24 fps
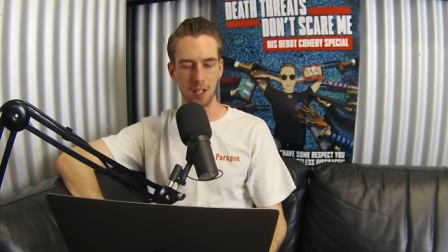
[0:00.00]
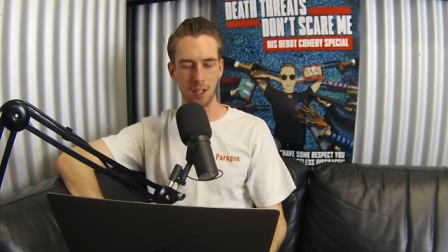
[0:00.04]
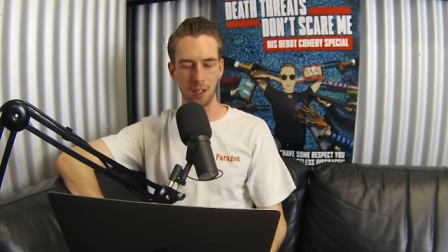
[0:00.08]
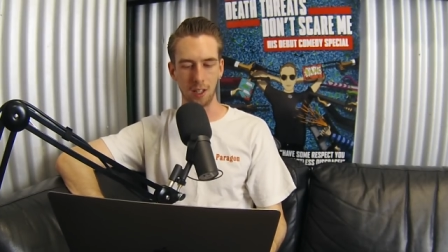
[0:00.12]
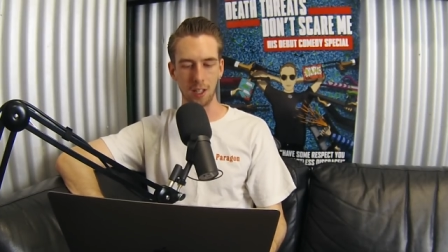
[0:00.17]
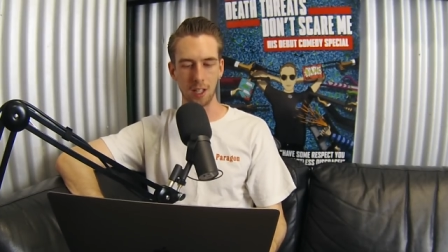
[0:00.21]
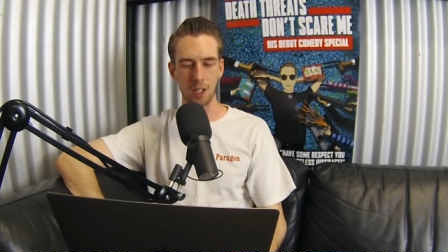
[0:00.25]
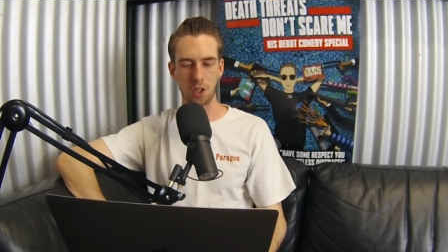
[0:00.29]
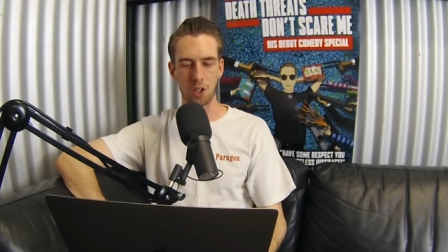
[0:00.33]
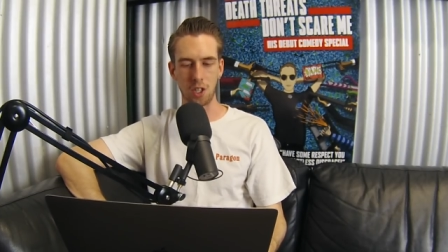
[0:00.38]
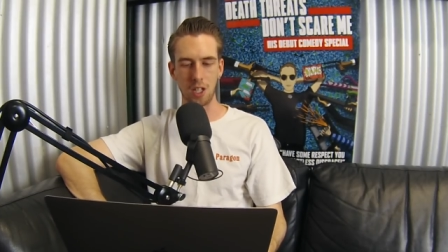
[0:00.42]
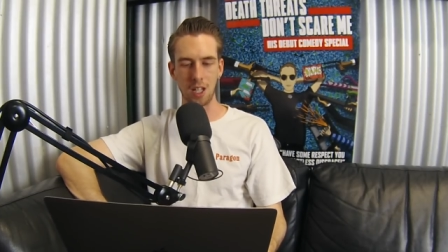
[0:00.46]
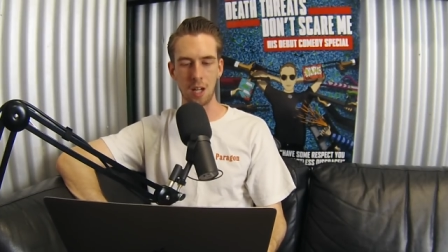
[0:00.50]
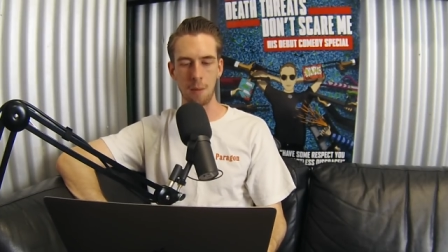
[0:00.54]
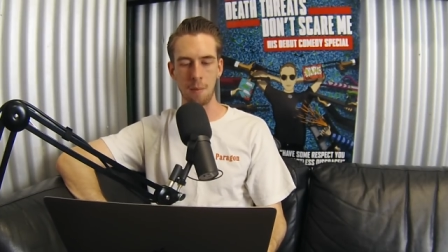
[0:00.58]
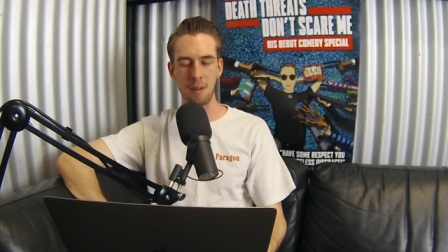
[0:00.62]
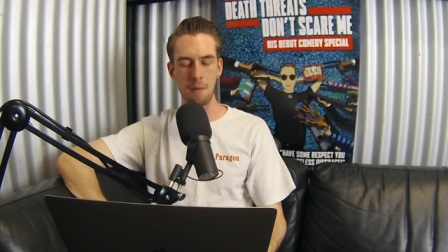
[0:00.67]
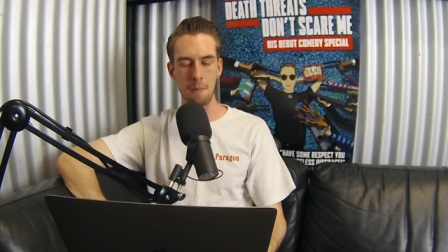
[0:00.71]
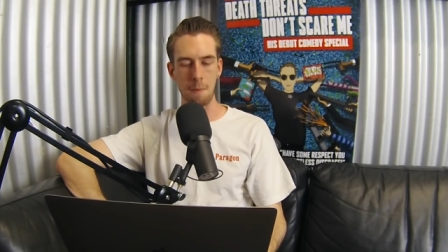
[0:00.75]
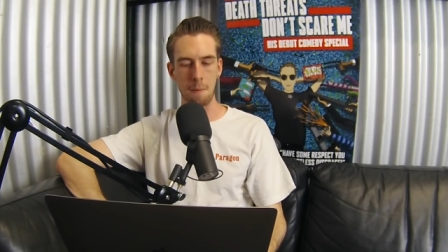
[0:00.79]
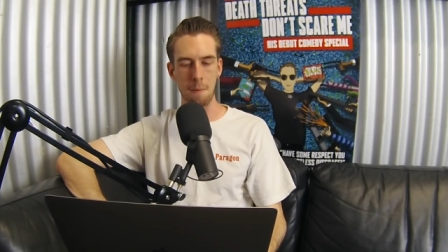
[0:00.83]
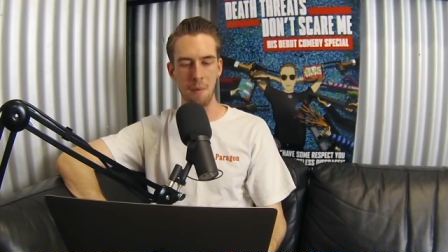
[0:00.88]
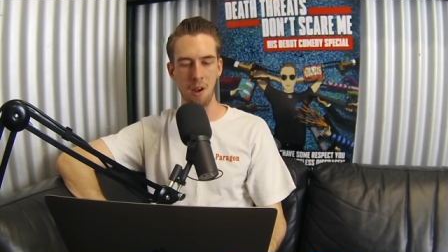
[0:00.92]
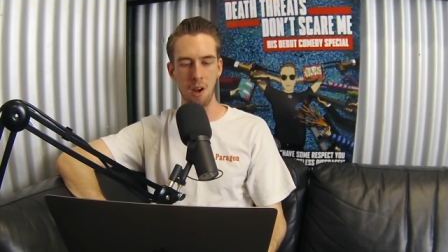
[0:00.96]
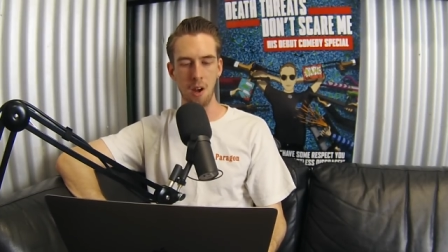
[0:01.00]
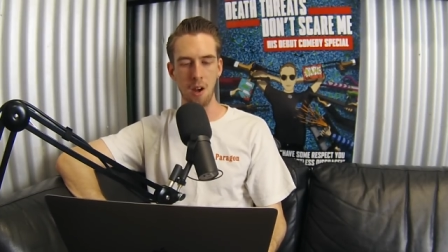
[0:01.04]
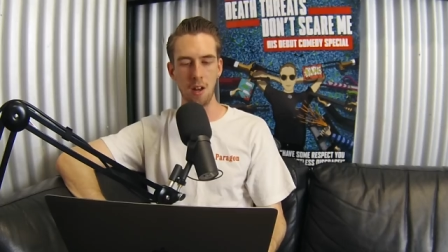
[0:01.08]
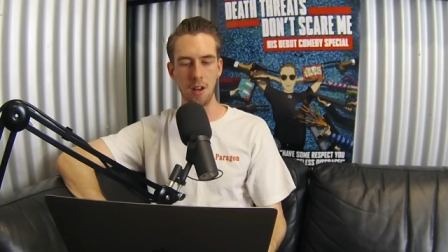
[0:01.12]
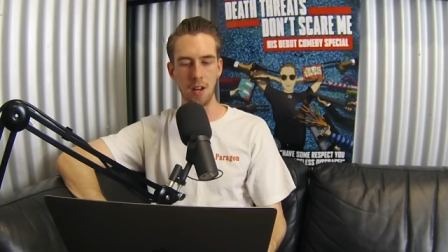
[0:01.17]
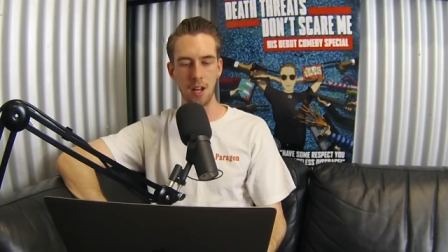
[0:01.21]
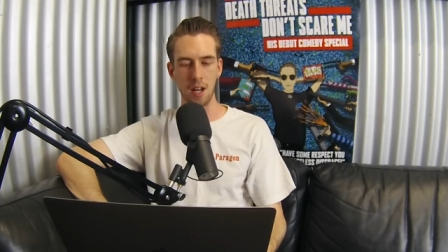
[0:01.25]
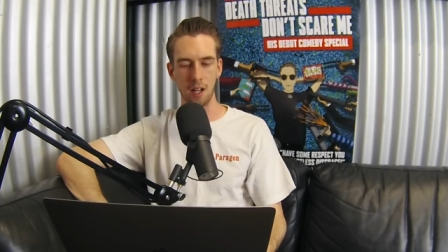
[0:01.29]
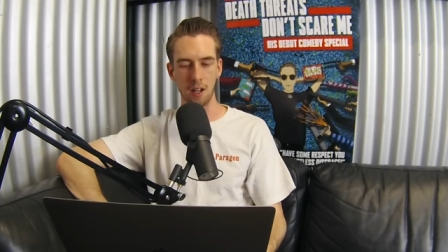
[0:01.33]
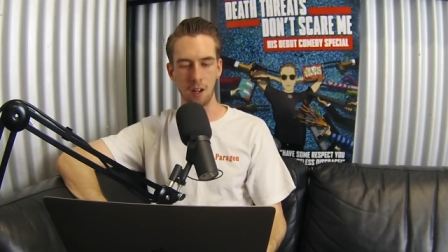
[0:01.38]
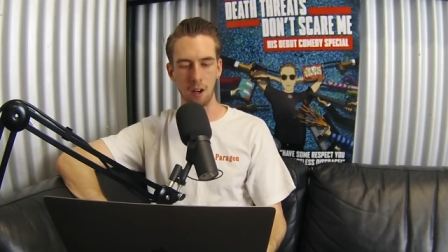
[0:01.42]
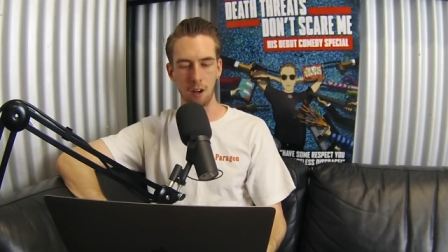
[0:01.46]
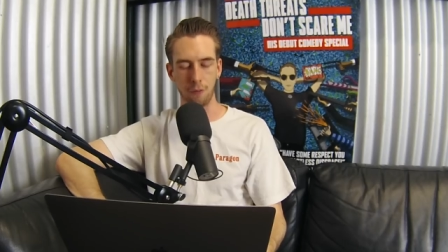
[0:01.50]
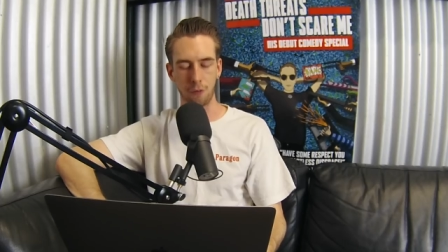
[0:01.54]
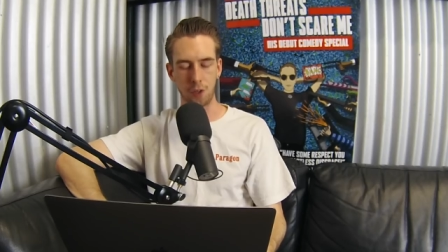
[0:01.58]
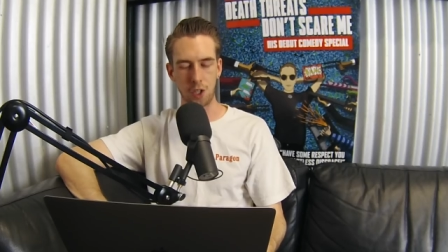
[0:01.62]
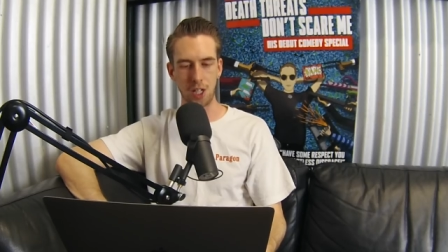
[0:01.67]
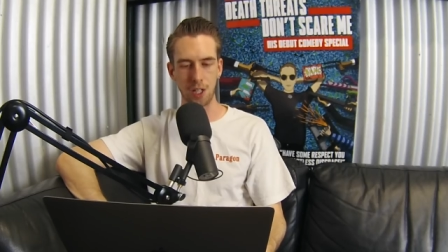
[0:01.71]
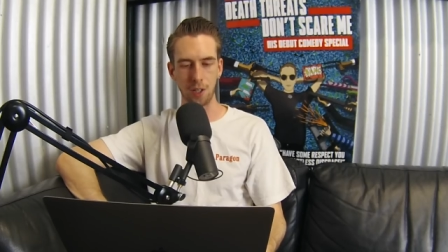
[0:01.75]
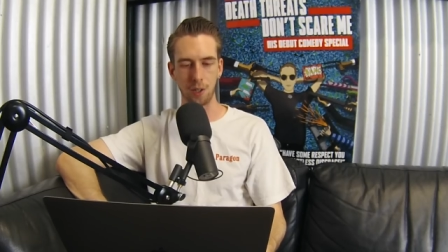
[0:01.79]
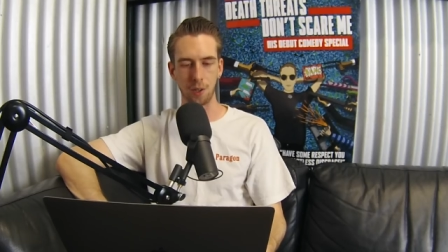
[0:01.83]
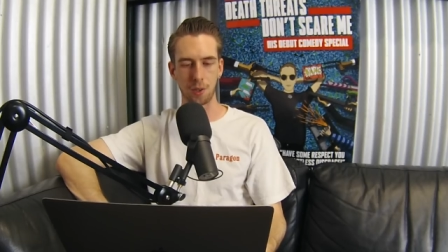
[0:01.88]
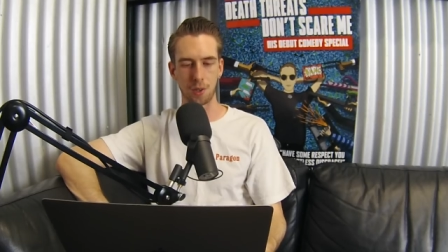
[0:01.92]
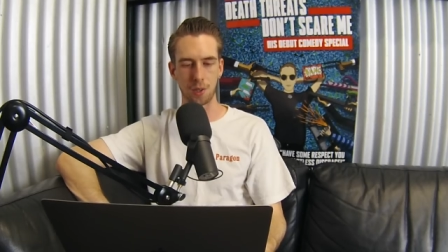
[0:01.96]
legitimate murder of
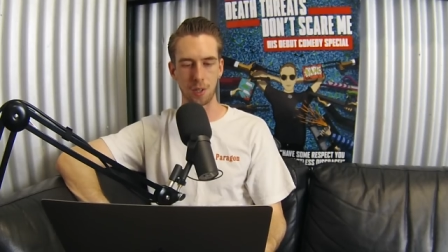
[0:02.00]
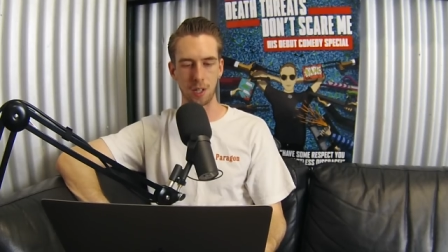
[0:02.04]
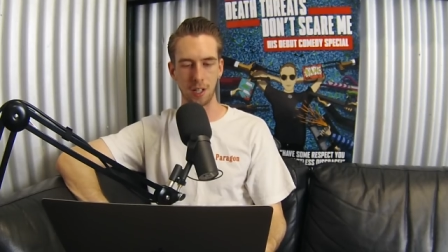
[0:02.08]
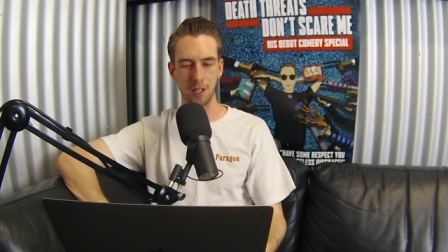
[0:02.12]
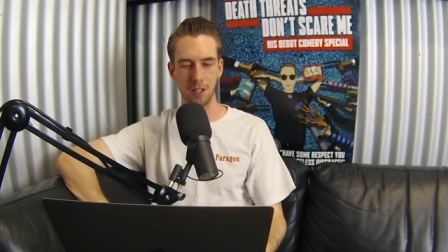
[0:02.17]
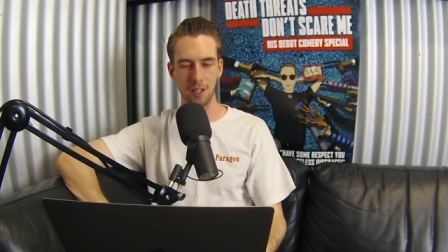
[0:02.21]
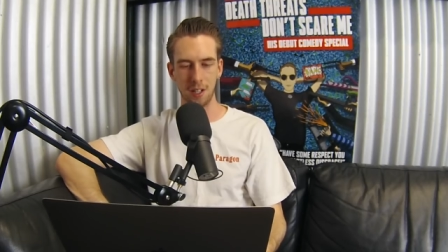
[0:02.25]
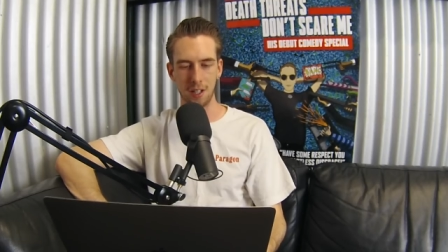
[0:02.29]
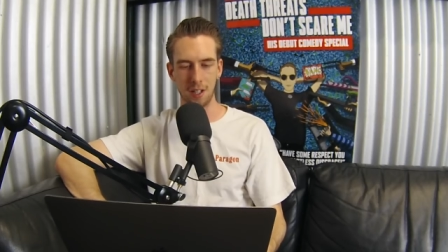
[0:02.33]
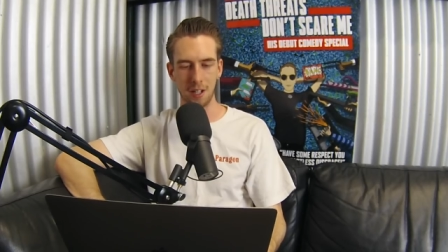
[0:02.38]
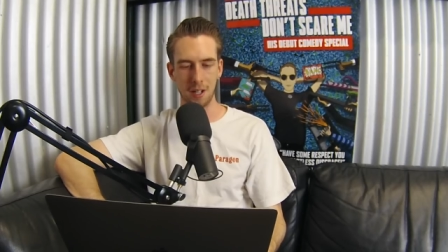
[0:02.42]
children.